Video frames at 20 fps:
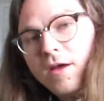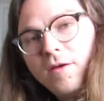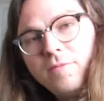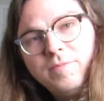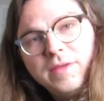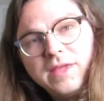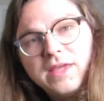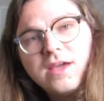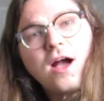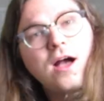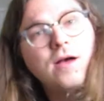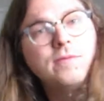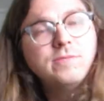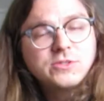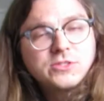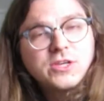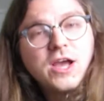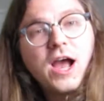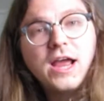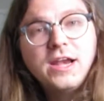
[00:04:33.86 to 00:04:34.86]
becomes
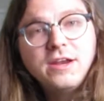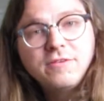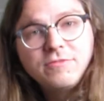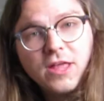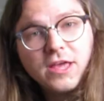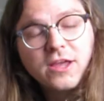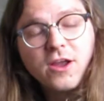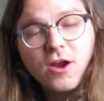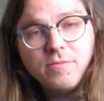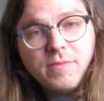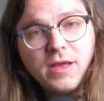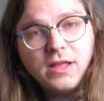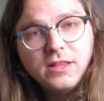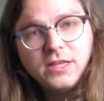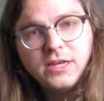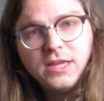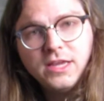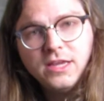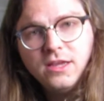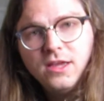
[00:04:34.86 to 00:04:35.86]
kind of like our
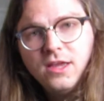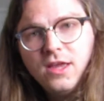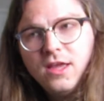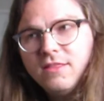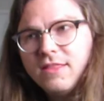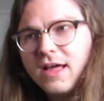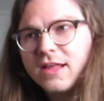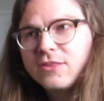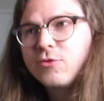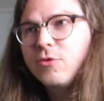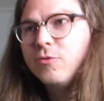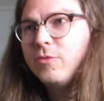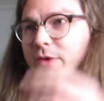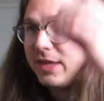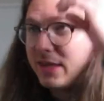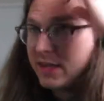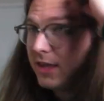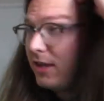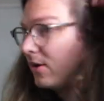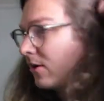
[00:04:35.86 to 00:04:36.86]
melody. That's what we
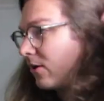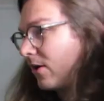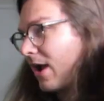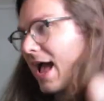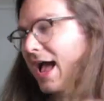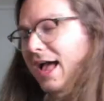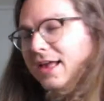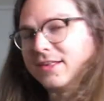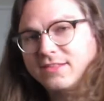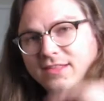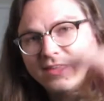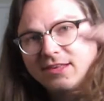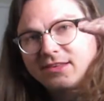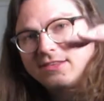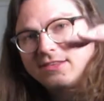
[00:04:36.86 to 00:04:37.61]
hear as this